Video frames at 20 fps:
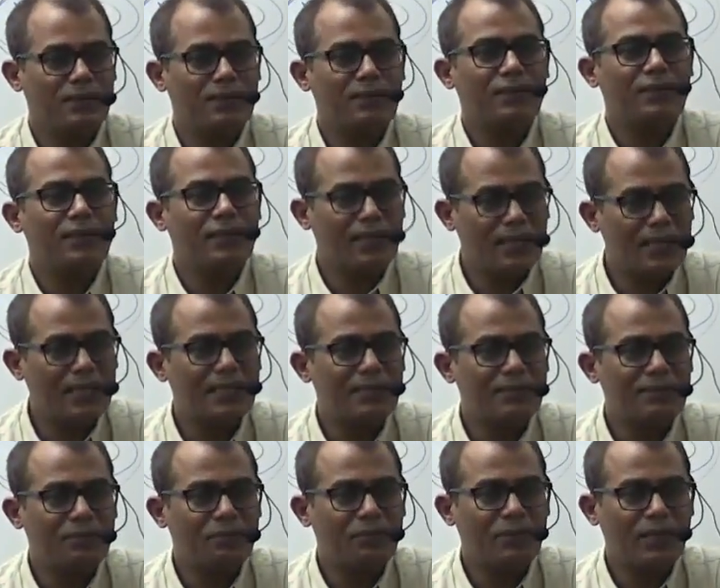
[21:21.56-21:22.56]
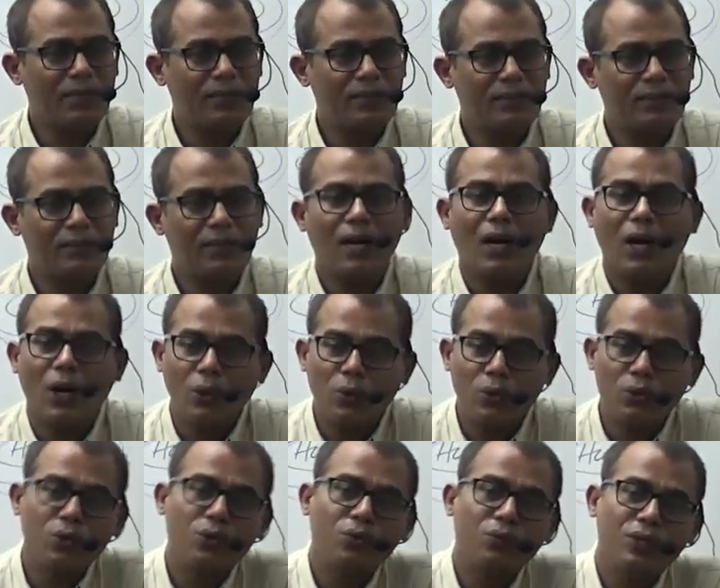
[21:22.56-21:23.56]
the negative impact. How
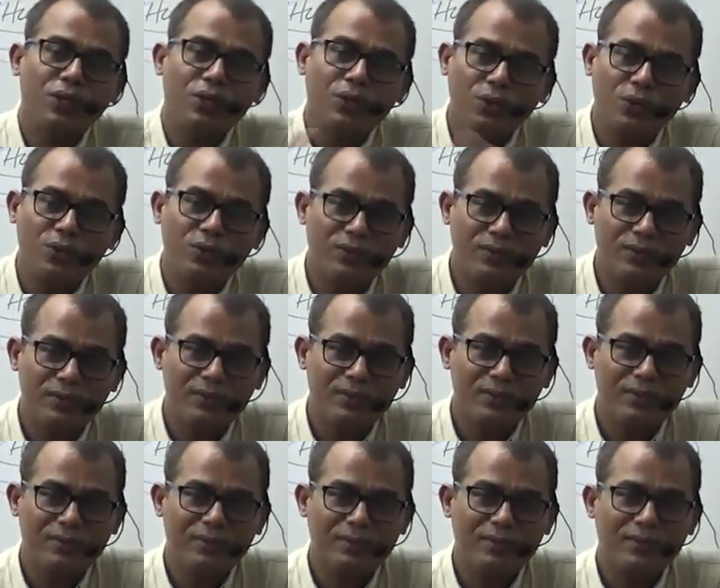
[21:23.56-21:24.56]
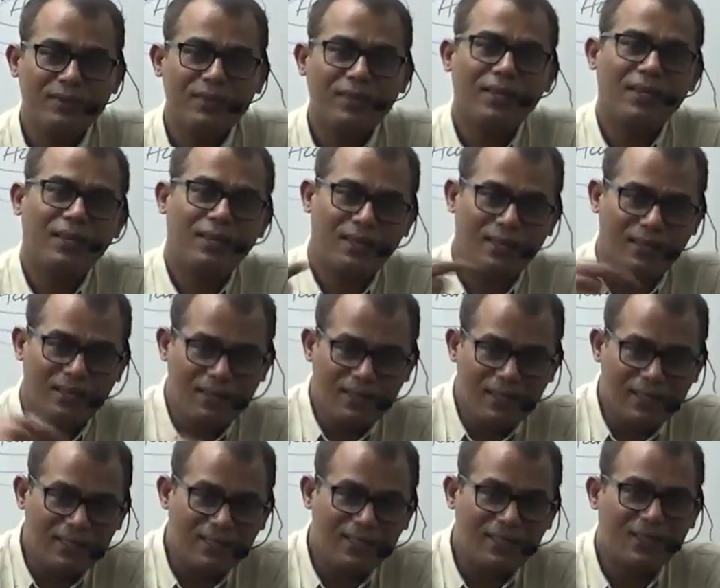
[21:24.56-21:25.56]
could we know?
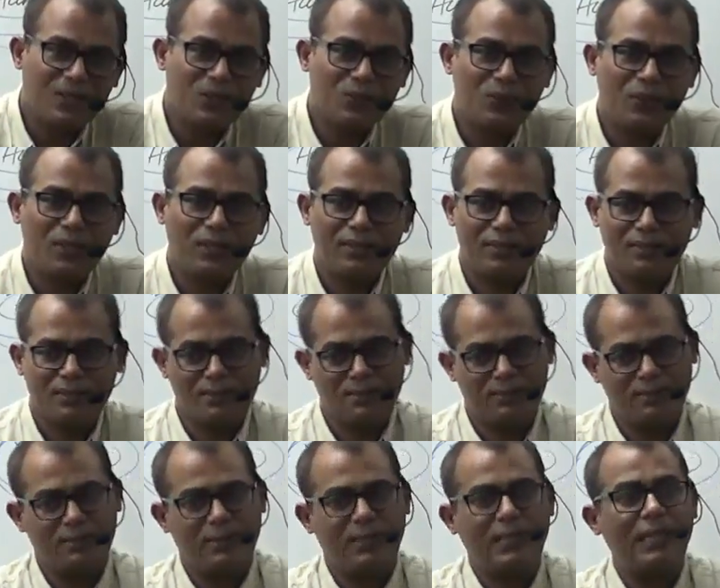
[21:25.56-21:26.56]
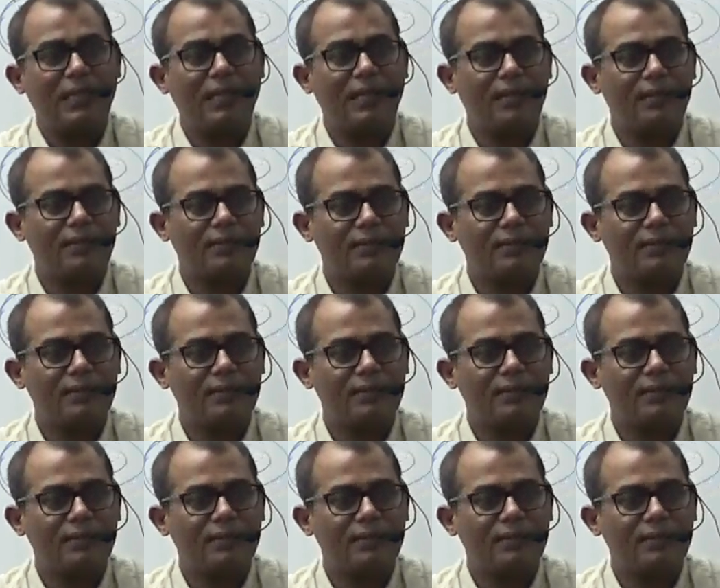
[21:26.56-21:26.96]
Learning the earthquake till that.